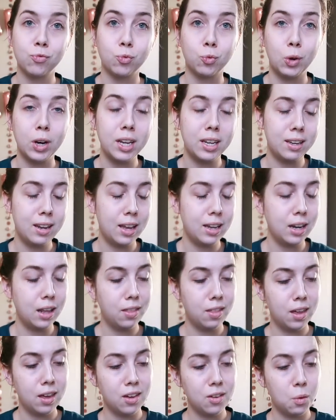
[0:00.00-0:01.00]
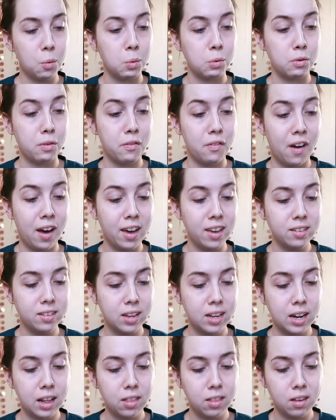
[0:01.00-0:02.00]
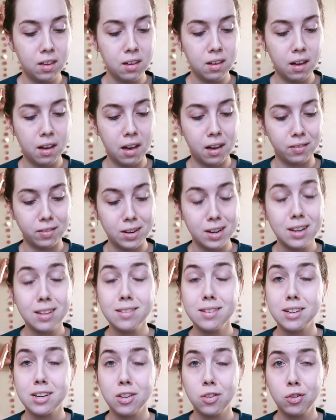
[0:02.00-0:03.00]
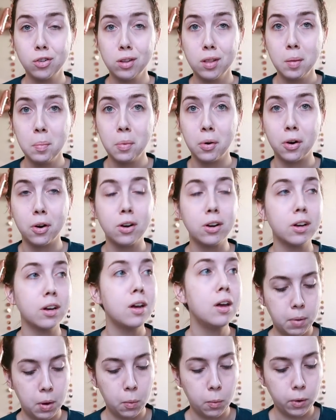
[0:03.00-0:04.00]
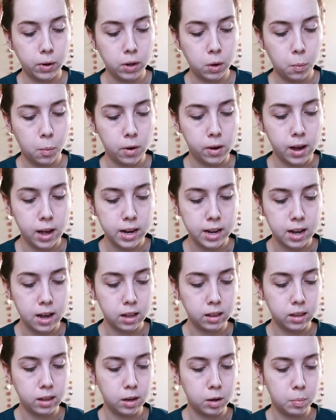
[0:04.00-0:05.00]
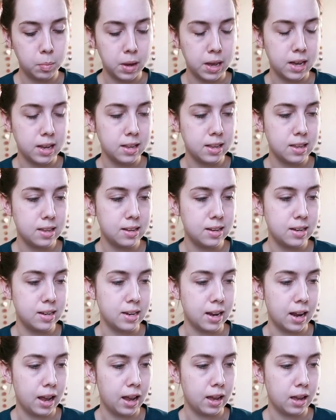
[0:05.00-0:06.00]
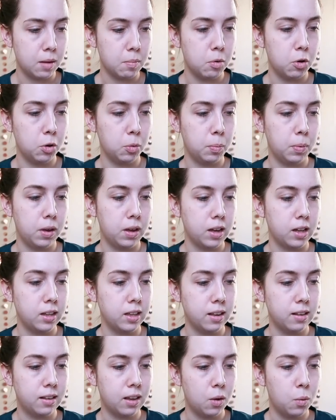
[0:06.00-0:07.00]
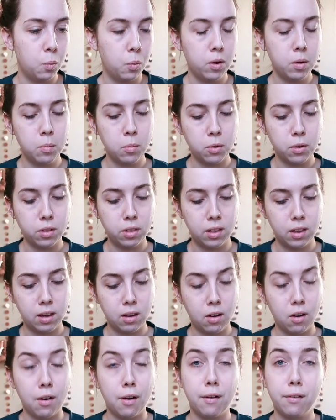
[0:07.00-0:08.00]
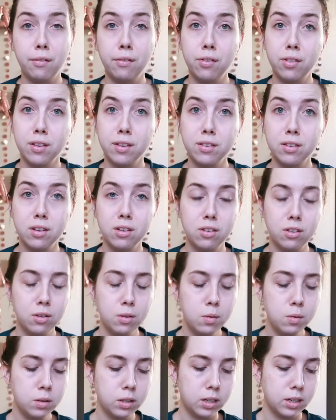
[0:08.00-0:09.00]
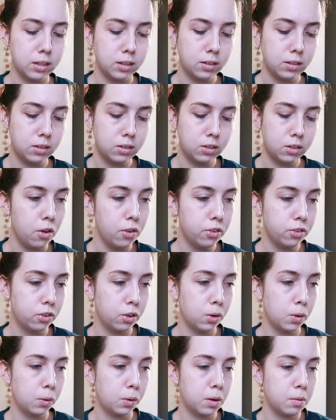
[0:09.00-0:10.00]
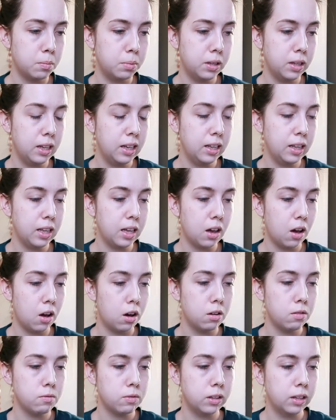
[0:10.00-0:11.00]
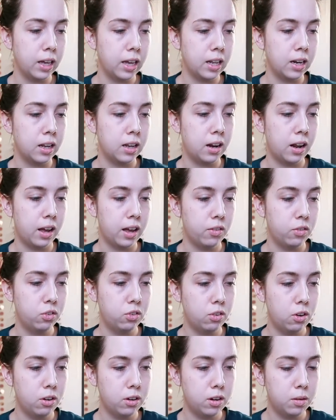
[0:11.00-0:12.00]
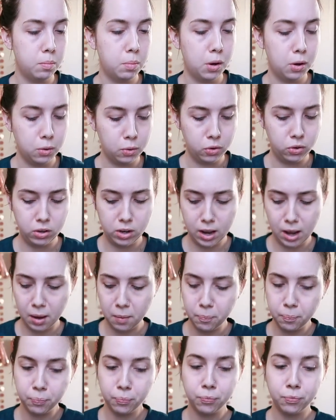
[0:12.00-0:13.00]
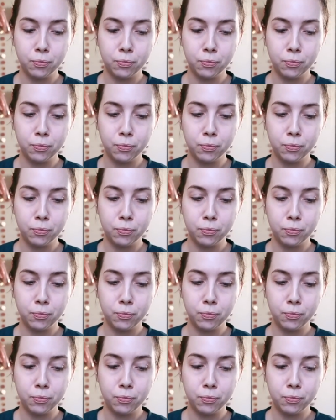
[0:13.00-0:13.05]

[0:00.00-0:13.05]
written anything or revised anything. I have not touched the book, but we're gonna work on it a little bit today. I'm hoping at least get one more thing off the to-do list. Also, completely unrelated, I have started posting